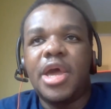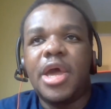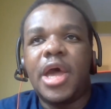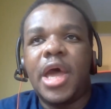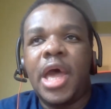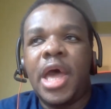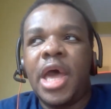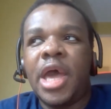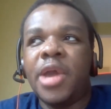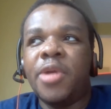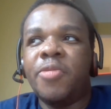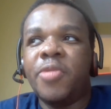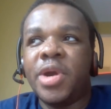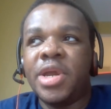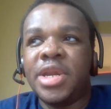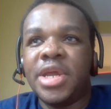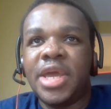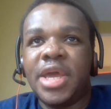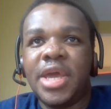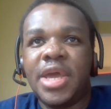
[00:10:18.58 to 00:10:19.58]
I
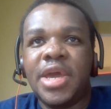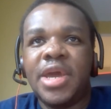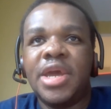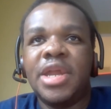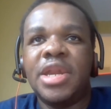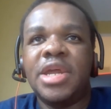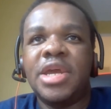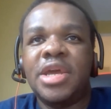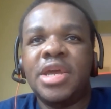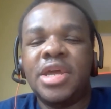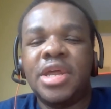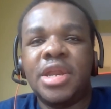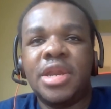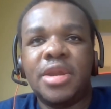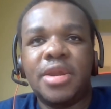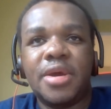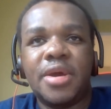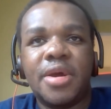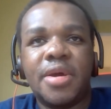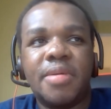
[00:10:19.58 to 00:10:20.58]
went ahead
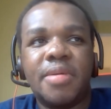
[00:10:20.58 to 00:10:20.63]
and